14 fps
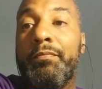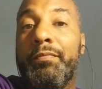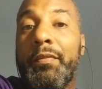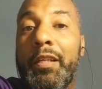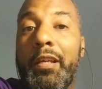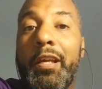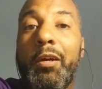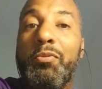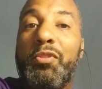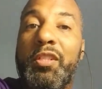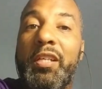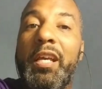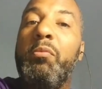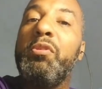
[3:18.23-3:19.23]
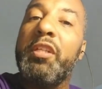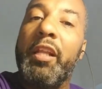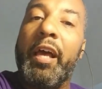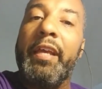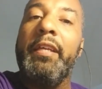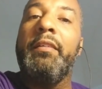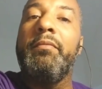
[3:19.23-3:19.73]
It was
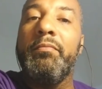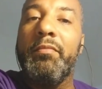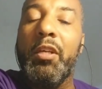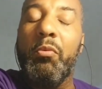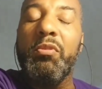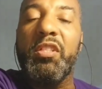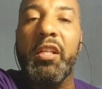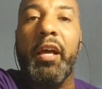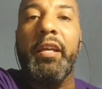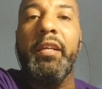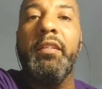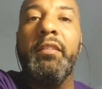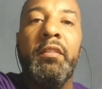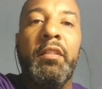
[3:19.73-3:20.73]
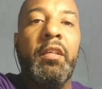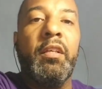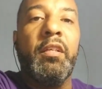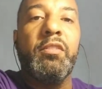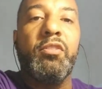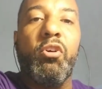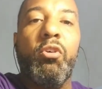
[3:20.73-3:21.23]
light. It was light,
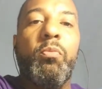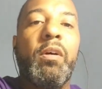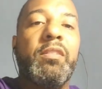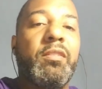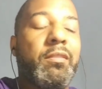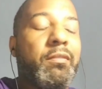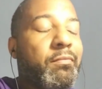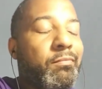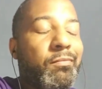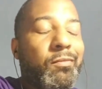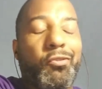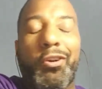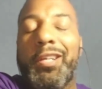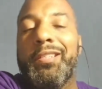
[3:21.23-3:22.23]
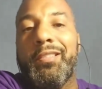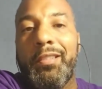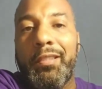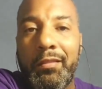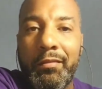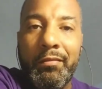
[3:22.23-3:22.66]
so it wasn't crazy.